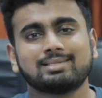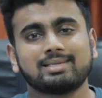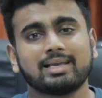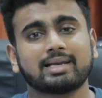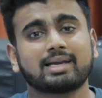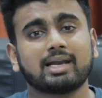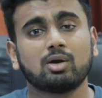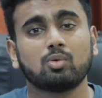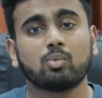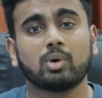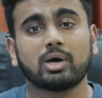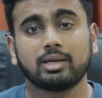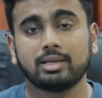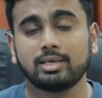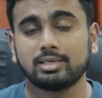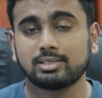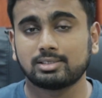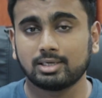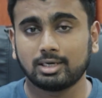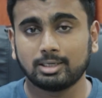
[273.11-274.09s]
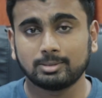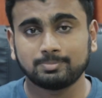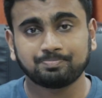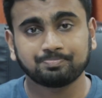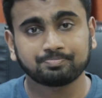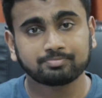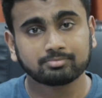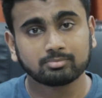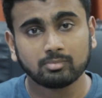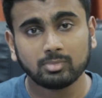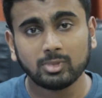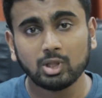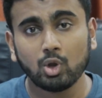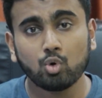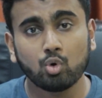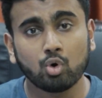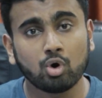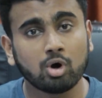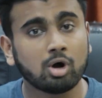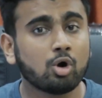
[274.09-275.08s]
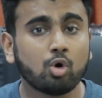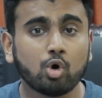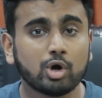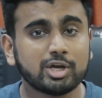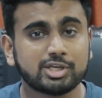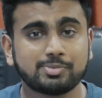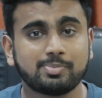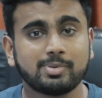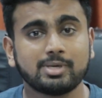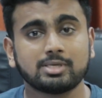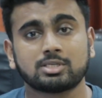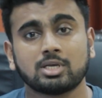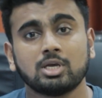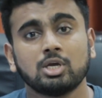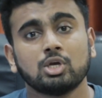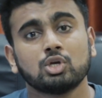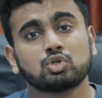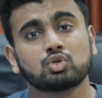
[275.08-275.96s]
Second one is OHPs.